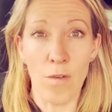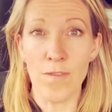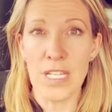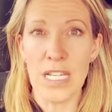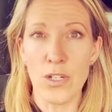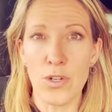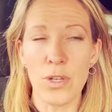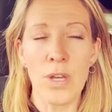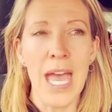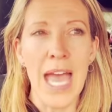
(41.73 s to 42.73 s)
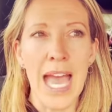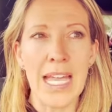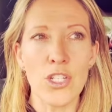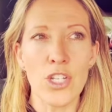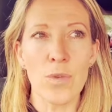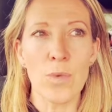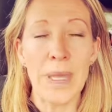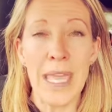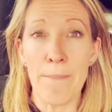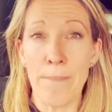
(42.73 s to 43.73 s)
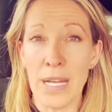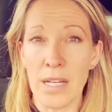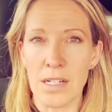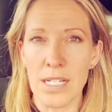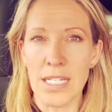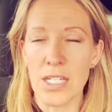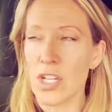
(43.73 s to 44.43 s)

obviously true, and 2 will be implied.